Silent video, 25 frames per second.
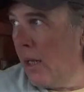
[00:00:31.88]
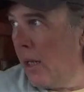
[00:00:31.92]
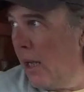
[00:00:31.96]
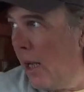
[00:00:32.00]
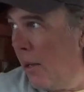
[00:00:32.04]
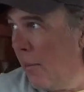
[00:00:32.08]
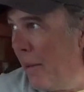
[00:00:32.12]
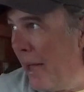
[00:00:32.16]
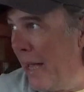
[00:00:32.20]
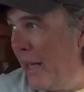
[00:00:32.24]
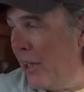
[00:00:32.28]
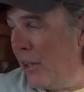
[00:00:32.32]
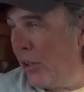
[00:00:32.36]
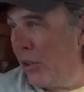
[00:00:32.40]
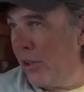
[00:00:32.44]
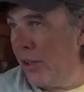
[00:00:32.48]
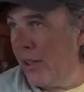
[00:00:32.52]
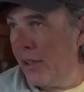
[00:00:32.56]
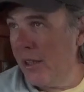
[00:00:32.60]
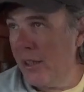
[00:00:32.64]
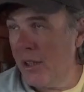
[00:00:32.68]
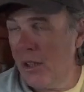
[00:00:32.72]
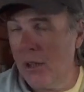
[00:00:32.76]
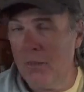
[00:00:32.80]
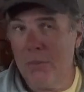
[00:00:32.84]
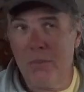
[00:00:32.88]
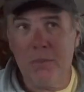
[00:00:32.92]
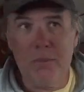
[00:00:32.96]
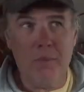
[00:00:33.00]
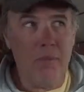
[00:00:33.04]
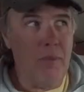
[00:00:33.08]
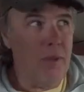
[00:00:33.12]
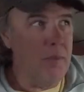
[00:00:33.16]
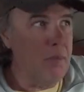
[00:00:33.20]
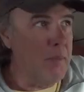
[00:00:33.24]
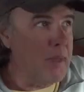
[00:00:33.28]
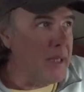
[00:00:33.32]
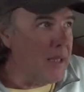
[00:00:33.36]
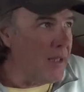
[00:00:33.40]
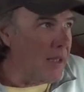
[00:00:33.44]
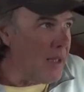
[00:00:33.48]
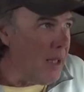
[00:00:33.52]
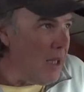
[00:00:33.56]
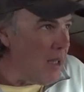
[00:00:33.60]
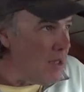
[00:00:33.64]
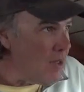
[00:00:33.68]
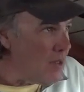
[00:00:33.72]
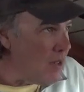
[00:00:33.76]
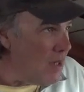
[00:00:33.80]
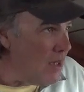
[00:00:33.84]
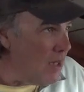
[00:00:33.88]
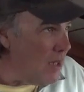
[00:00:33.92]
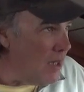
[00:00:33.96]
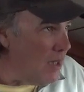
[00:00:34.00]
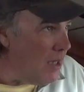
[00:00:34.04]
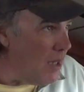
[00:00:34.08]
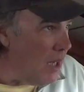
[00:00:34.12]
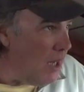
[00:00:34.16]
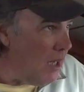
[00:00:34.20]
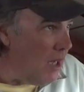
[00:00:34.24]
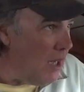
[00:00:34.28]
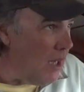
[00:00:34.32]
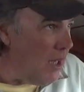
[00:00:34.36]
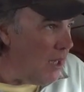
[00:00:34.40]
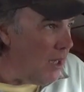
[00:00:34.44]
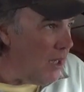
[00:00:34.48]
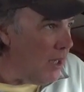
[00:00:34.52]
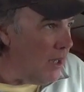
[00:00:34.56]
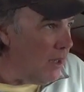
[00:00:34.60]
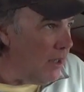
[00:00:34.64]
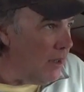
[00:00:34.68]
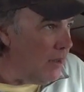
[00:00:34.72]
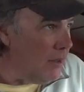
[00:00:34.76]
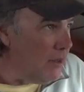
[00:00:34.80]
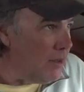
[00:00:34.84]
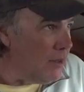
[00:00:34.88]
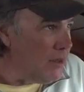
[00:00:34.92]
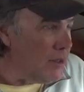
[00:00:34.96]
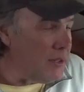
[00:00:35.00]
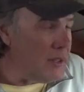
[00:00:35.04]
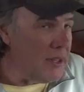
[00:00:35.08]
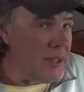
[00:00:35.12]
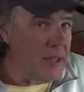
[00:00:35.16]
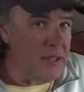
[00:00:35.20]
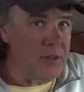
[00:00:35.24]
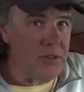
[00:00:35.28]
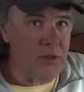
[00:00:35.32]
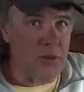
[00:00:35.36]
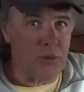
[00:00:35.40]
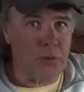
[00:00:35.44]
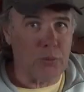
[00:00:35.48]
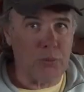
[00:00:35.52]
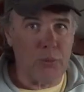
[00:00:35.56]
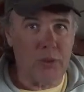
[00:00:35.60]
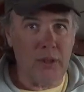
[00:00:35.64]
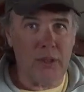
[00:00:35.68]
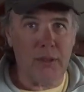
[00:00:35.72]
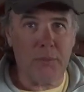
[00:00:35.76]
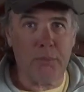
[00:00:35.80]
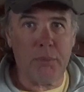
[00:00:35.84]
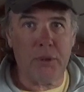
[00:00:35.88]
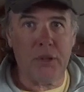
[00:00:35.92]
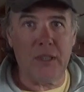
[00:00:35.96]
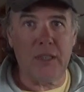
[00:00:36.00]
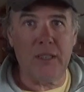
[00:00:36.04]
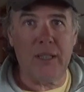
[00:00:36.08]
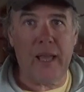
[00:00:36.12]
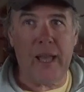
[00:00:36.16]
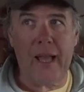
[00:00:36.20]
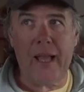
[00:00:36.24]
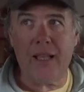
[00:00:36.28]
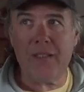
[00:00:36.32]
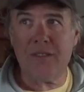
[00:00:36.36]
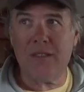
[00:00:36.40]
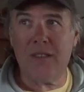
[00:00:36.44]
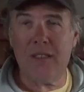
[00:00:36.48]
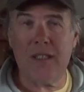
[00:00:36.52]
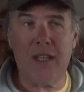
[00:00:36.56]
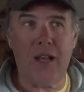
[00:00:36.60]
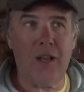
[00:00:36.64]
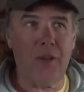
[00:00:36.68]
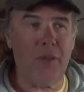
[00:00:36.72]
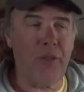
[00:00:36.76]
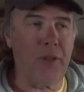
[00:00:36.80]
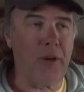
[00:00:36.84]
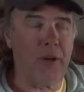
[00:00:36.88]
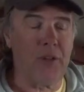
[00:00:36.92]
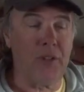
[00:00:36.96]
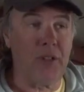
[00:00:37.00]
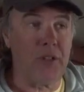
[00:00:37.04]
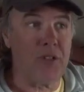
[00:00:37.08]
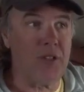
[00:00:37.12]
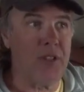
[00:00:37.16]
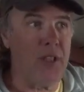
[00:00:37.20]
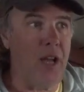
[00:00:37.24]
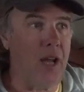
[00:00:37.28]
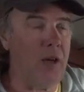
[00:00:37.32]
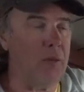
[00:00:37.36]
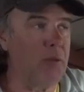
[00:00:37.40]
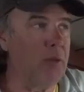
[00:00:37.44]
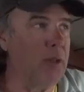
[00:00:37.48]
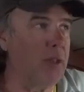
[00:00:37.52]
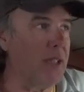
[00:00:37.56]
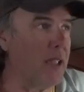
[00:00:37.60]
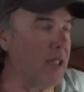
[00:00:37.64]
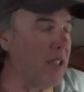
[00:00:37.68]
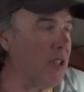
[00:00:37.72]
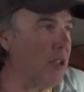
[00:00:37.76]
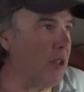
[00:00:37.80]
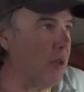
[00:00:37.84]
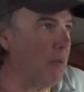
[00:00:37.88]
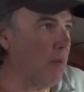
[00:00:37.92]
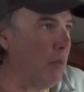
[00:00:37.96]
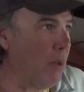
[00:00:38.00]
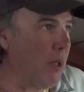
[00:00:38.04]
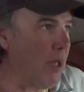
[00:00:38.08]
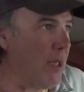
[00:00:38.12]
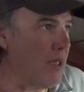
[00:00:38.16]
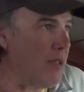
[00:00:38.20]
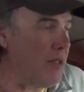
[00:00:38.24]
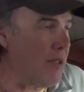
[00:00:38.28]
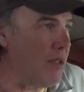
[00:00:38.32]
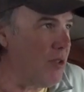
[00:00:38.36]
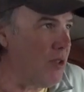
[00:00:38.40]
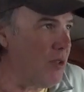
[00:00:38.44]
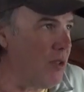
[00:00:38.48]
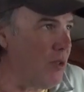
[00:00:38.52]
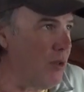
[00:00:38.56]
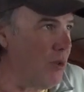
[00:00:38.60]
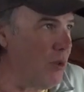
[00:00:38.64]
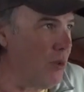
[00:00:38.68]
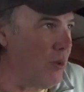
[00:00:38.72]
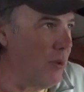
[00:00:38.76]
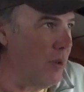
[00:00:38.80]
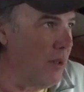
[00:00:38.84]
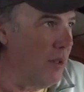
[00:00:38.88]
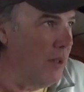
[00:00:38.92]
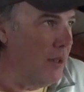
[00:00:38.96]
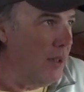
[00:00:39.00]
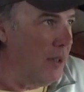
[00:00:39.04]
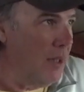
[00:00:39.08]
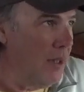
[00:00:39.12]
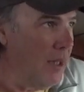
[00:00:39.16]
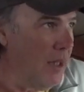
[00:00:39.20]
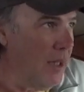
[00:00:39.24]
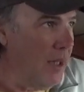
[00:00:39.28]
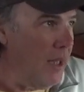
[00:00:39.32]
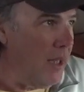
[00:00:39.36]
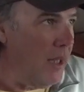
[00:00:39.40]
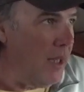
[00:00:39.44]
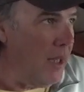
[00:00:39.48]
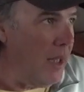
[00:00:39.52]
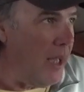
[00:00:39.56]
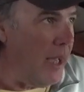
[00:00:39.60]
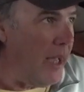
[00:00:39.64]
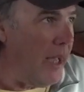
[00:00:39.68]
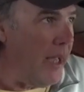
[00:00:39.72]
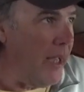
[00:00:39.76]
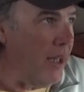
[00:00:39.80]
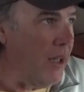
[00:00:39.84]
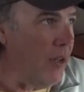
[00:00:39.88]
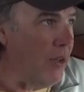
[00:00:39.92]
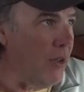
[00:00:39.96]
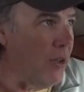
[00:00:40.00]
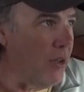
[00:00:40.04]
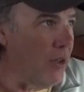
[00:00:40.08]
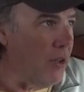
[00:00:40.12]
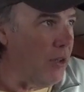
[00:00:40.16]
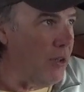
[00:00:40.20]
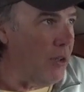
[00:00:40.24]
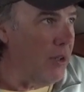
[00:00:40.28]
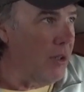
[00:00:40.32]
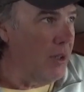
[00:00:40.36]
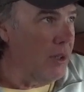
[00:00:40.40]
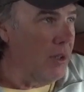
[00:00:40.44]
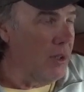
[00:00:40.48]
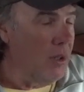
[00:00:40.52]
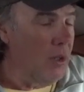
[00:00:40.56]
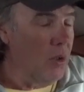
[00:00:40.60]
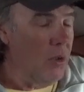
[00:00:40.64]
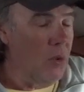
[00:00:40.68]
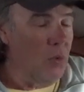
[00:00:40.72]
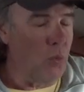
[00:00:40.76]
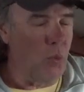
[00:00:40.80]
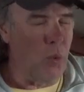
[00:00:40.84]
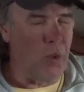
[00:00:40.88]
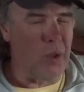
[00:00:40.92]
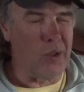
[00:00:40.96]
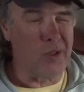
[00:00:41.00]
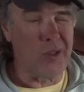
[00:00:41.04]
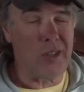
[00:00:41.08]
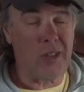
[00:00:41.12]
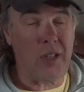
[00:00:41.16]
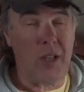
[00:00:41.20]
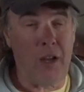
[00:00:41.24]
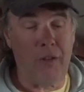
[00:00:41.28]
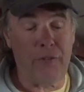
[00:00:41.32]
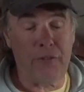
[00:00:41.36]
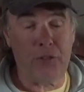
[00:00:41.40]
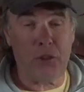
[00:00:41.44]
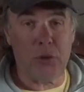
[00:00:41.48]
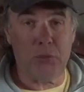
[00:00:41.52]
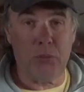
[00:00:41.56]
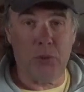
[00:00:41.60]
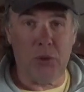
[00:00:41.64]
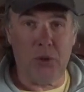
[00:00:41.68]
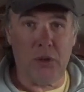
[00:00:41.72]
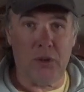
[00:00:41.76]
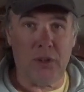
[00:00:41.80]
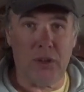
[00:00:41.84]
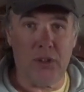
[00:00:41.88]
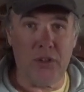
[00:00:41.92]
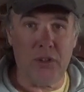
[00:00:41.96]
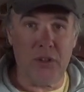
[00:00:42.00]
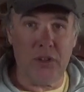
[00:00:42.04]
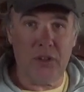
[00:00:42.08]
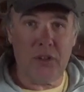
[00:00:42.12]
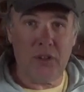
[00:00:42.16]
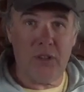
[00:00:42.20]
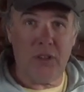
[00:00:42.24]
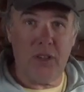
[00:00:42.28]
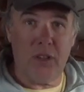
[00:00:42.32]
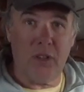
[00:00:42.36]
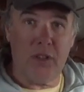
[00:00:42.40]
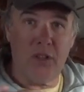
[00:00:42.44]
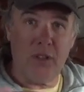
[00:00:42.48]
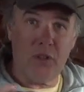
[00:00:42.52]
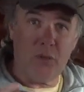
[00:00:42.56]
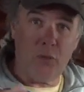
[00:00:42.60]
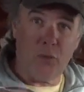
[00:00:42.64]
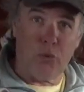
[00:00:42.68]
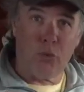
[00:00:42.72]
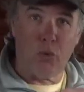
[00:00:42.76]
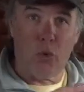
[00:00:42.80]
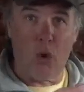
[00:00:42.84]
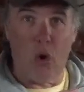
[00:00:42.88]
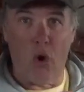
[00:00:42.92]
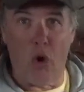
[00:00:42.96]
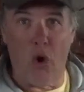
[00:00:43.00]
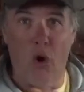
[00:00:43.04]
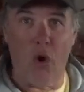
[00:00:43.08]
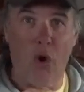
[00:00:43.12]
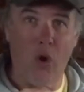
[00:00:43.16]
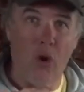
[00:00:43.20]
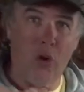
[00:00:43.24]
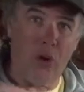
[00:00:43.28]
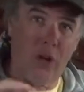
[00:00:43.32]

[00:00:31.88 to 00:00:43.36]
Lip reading: I'm anchored in here because the seas are really pretty nasty out there, and there's not really any good places to anchor where it's comfortable. You just roll